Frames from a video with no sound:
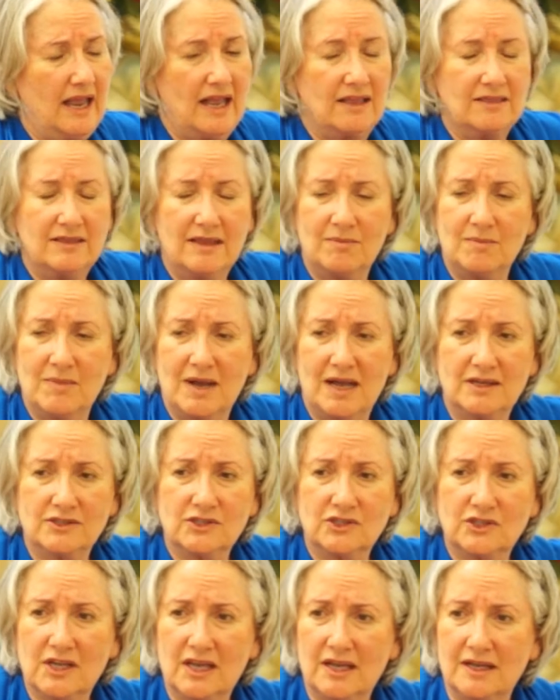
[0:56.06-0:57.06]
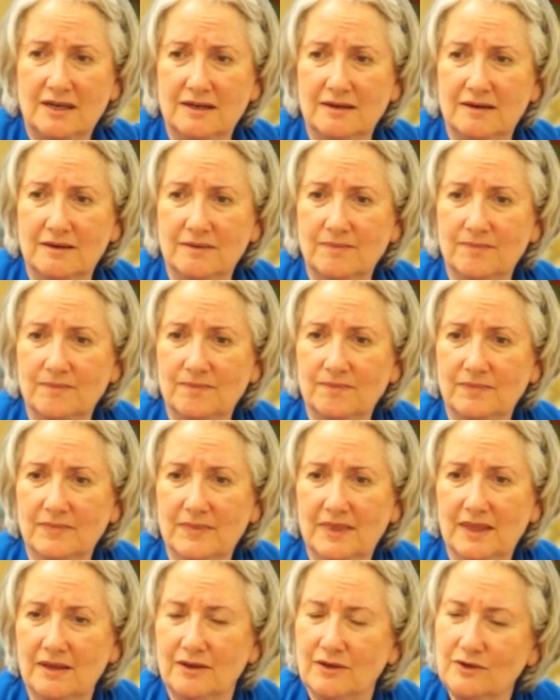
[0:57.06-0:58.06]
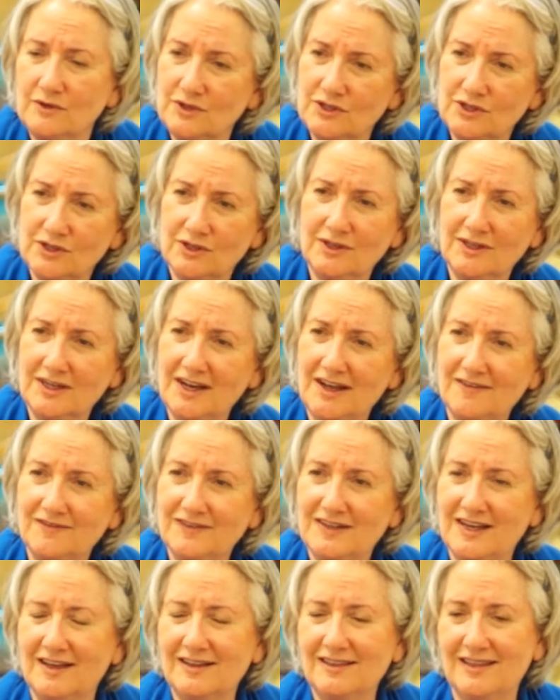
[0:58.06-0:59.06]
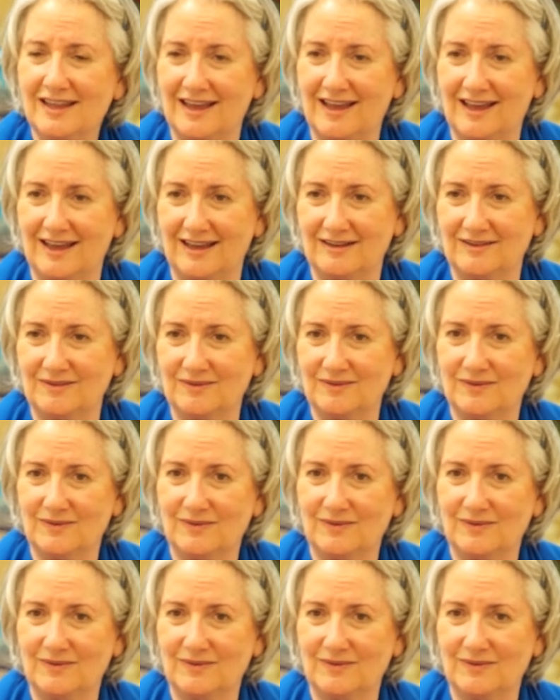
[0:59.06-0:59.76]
And then Ma said, you shouldn't have done that